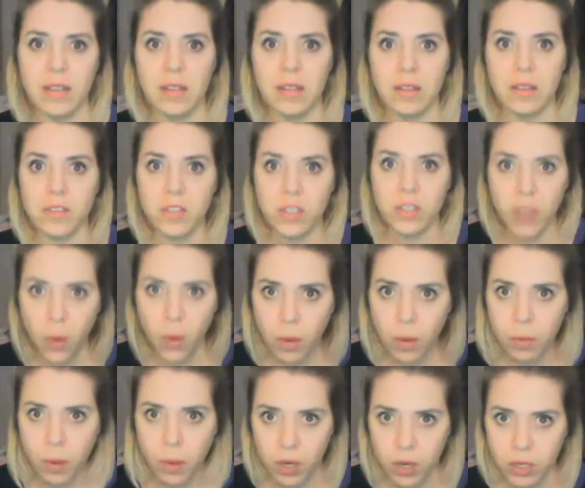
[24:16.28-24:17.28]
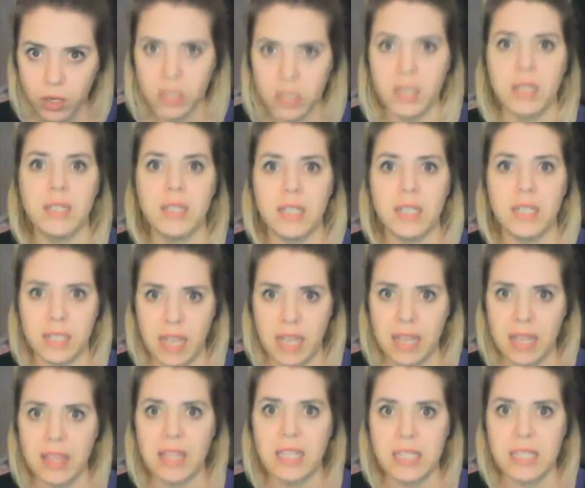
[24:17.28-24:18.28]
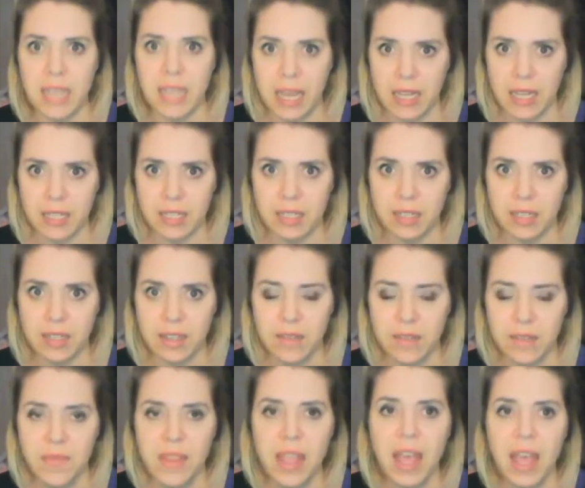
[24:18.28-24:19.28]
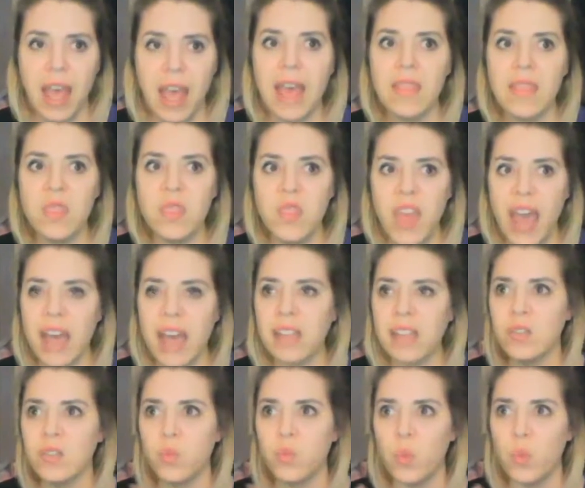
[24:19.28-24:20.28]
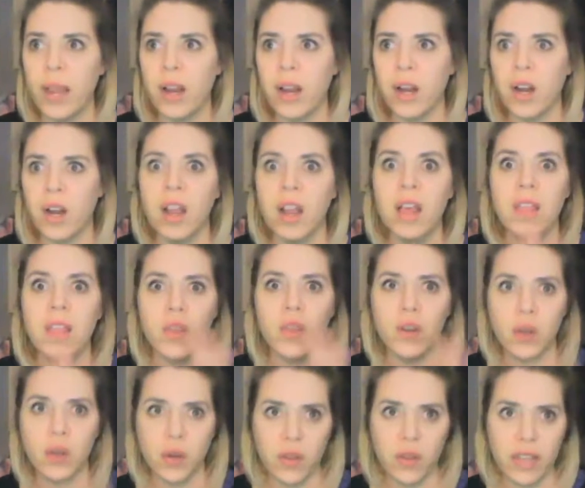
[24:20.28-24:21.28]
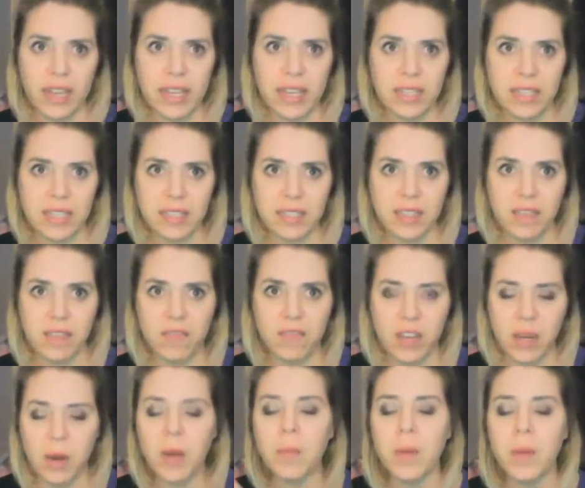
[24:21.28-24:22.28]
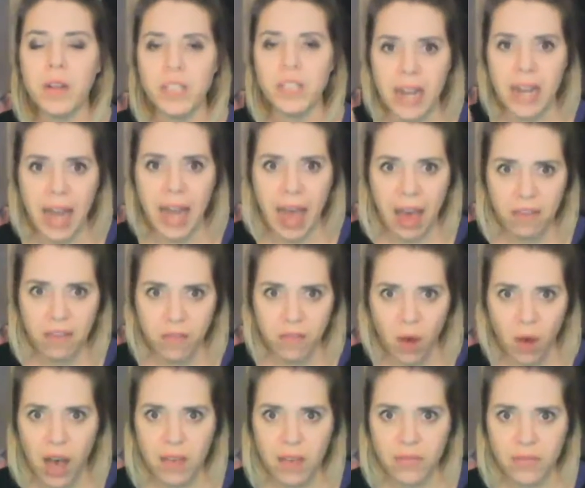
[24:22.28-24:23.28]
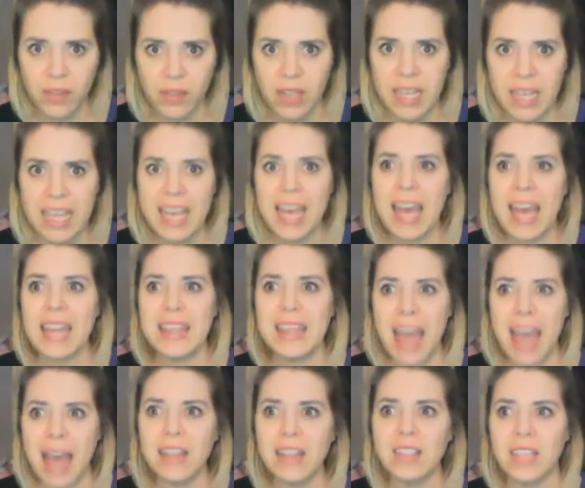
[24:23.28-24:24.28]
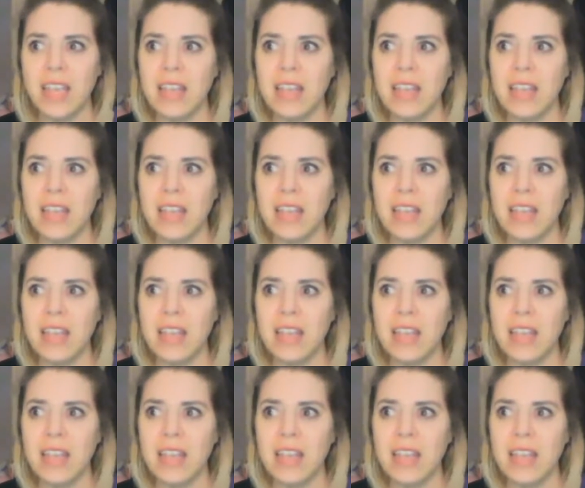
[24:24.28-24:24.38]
So important to set the date. And that's where the girl that gets the Skin Vigorant brush at half off, that